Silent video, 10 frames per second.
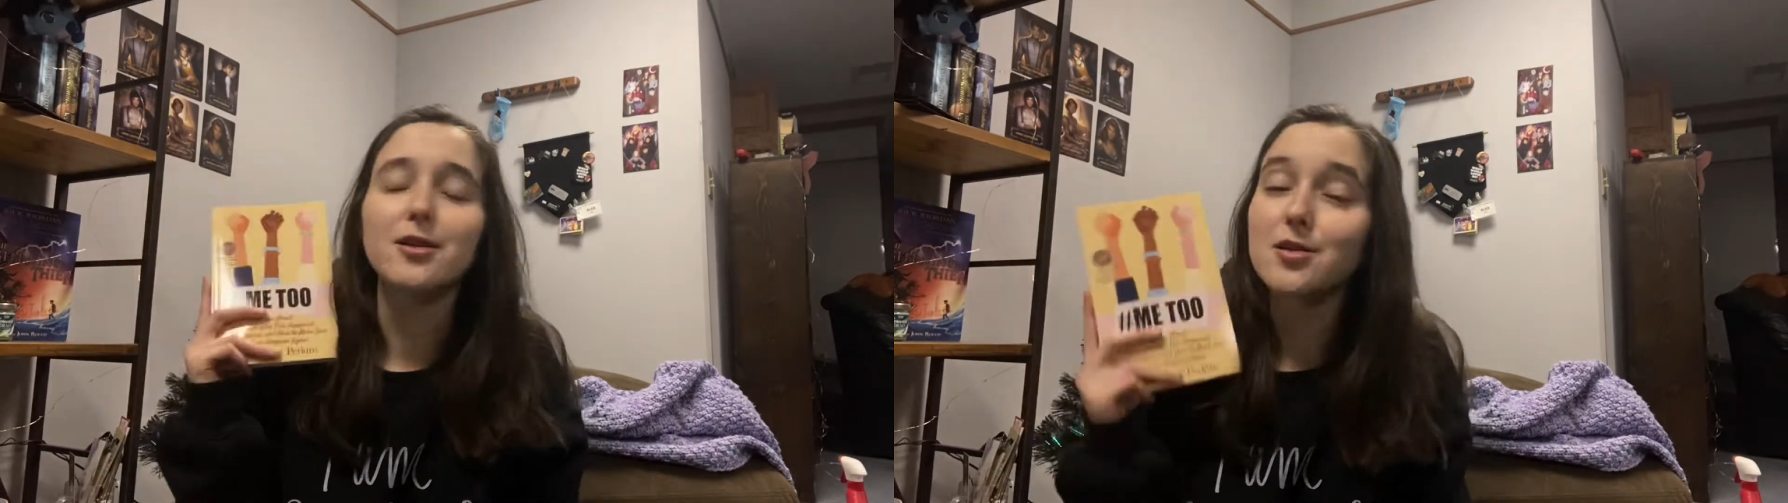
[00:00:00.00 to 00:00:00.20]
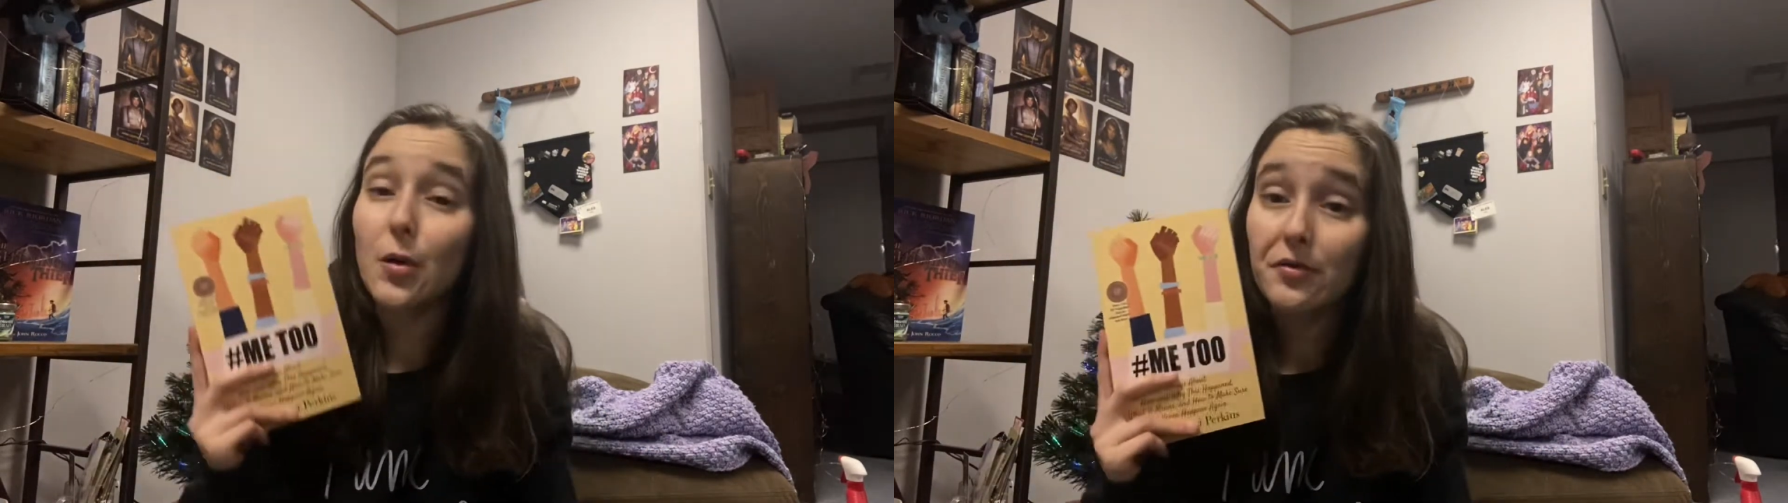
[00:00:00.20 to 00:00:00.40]

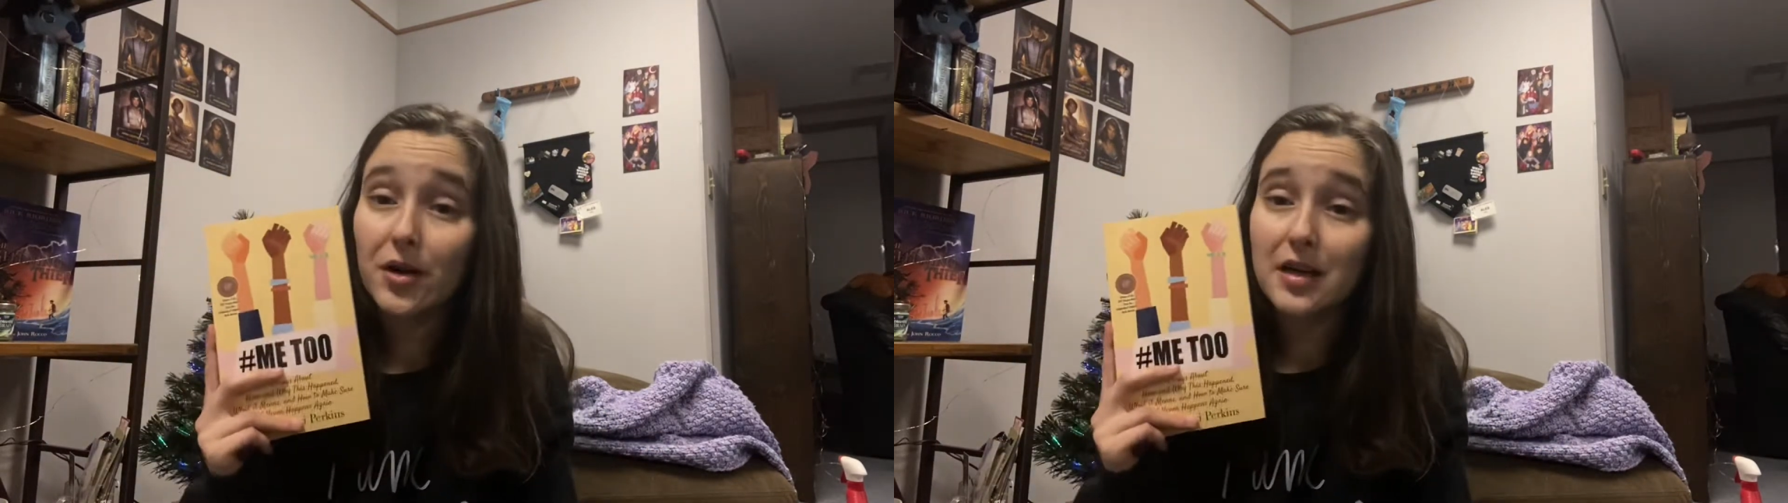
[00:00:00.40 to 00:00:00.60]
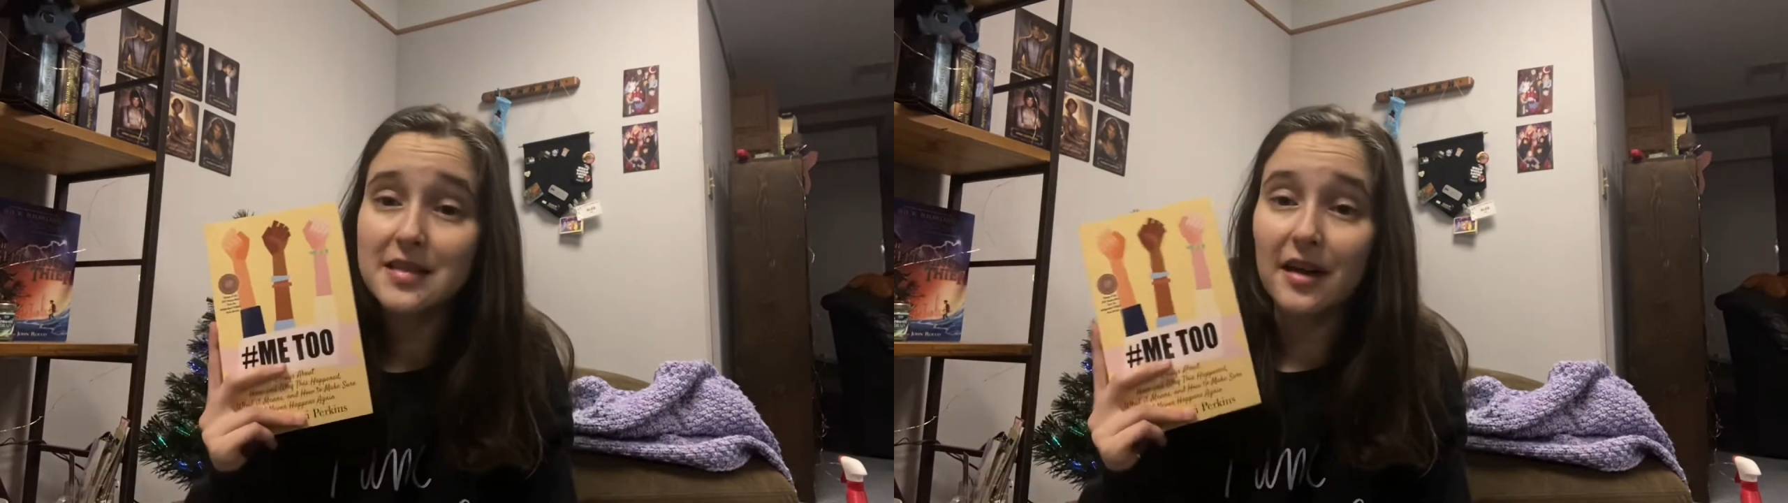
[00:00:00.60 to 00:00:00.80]
so I'm
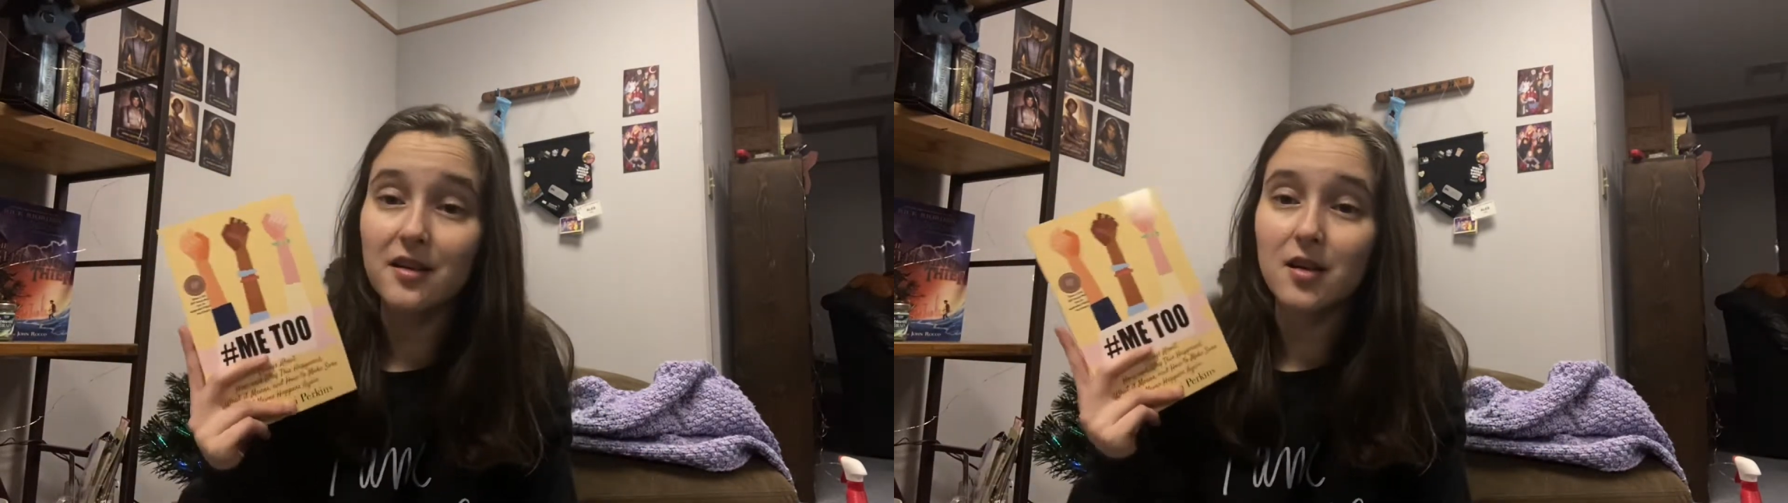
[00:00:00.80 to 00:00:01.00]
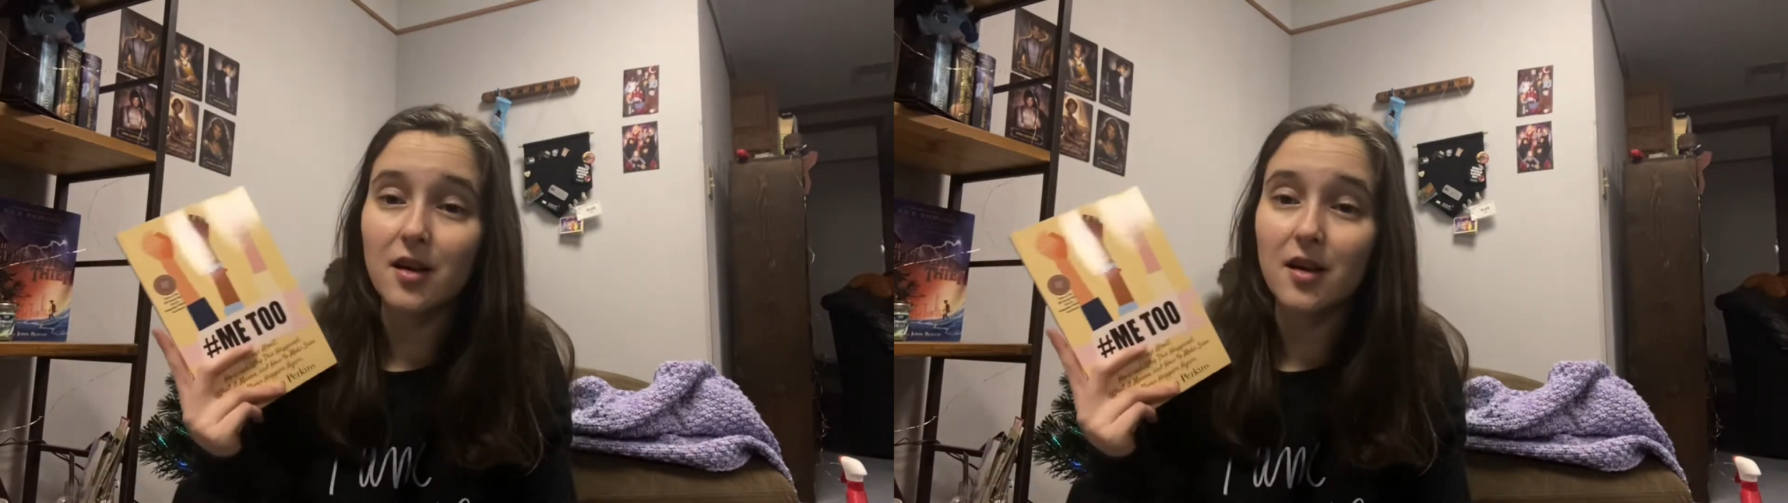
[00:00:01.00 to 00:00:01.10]
very excited.